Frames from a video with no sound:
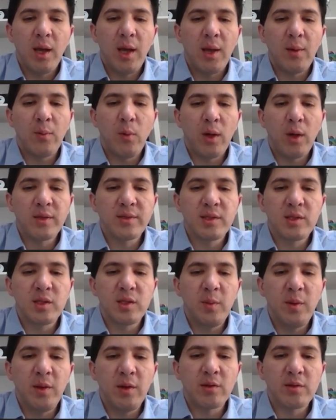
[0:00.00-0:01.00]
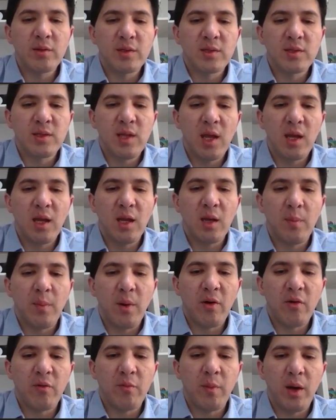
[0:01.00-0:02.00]
And 1 centimeters is 10 in the
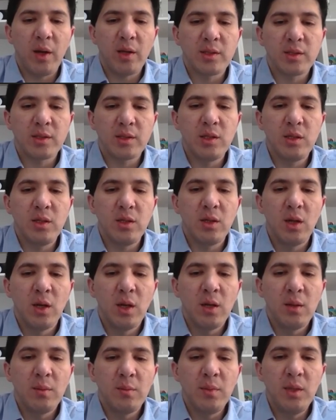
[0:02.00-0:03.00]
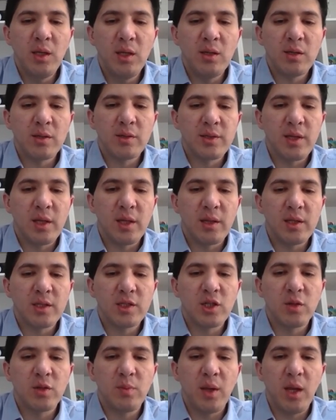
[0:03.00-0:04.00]
power of minus 2 meters, and this
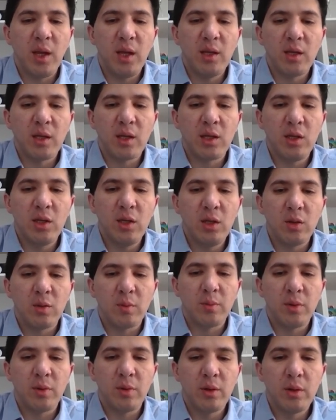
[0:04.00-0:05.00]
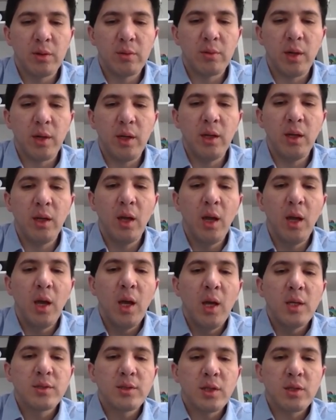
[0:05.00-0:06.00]
should be in the cube, right?
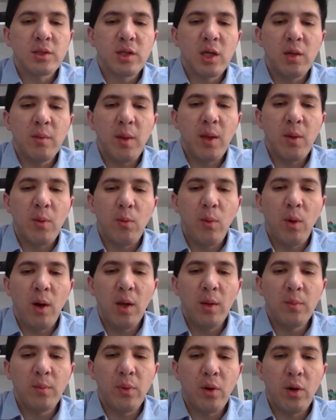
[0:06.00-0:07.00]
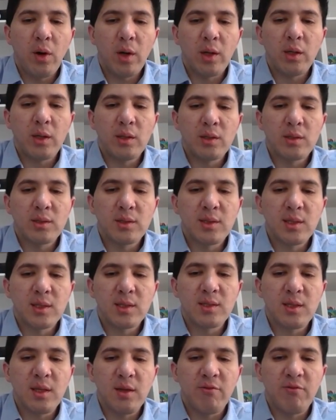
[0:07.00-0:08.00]
So it's going to be
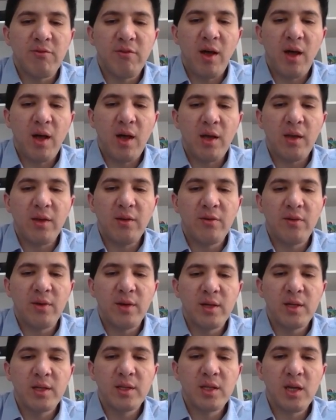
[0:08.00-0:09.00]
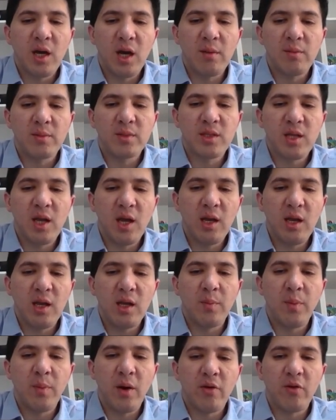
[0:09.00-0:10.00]
1.65 times 10 in
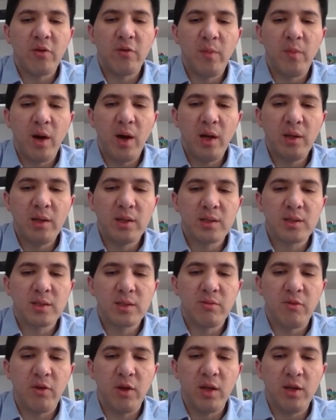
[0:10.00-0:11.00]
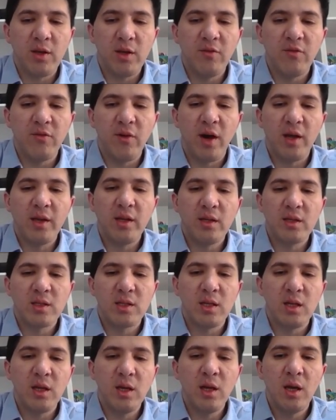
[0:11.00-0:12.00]
the power of minus 3 divided
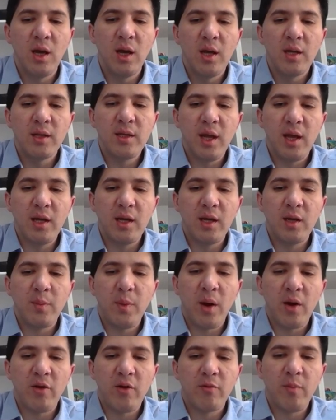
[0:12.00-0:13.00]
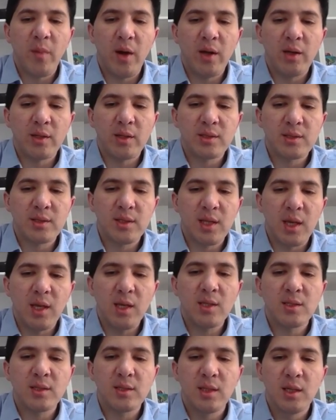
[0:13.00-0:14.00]
to 10 in the power of minus
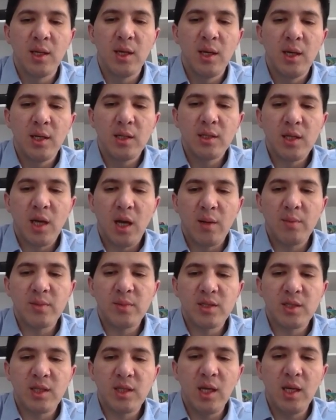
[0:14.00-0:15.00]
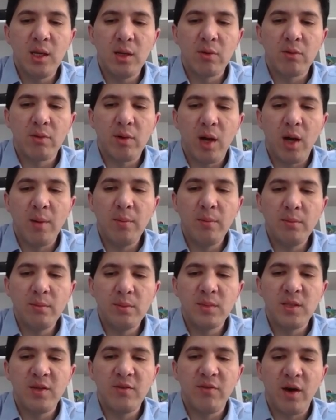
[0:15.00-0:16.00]
6 times kilogram
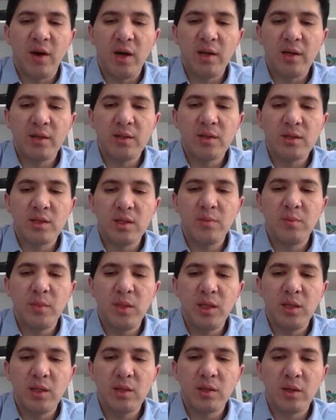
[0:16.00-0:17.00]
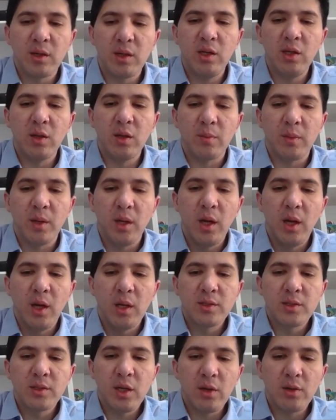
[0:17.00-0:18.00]
divided to the meter cube.
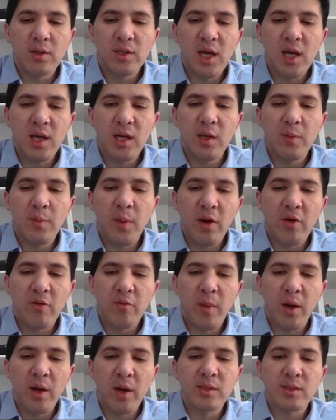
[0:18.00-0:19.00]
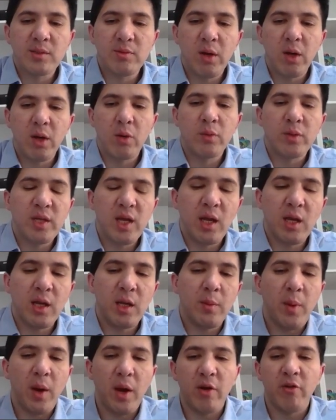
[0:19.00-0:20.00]
So 10 in the power of minus 3 over 10 in
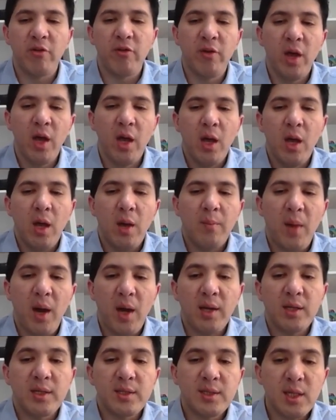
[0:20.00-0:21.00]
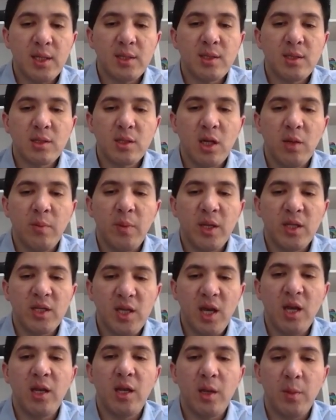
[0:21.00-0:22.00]
the power of minus 6 is going to be
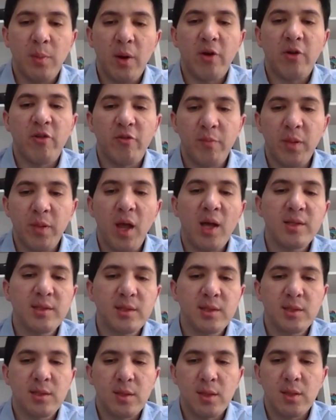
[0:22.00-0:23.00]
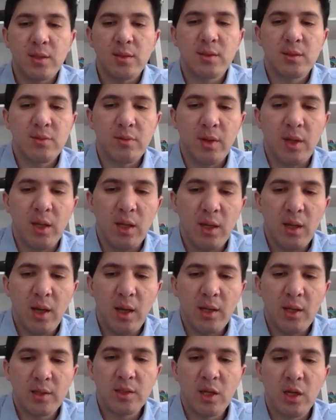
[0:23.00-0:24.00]
10 in the power of plus 3.
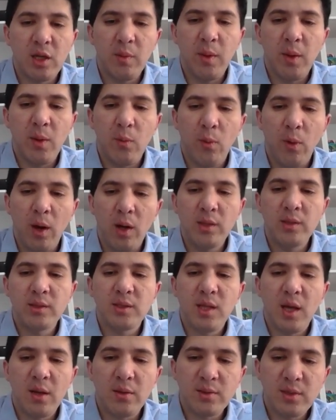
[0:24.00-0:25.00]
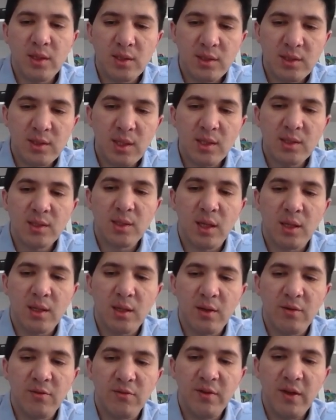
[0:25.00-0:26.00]
And it's going to be
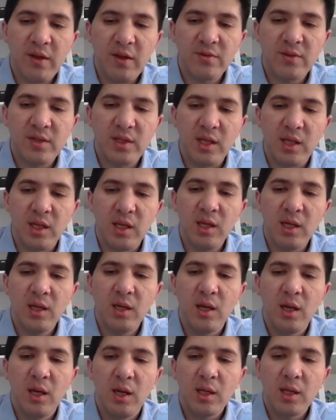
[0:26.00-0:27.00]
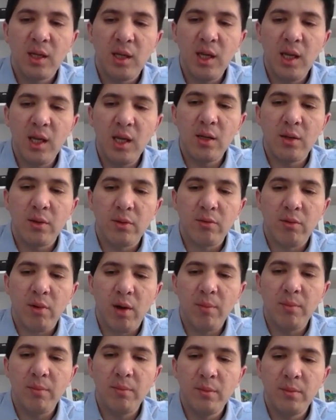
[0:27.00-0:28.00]
1,650
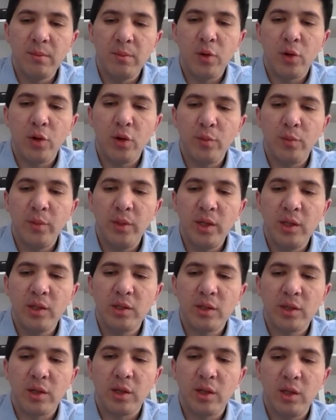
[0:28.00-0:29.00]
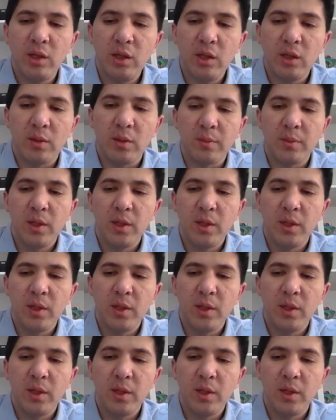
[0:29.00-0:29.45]
kilogram per meter cube.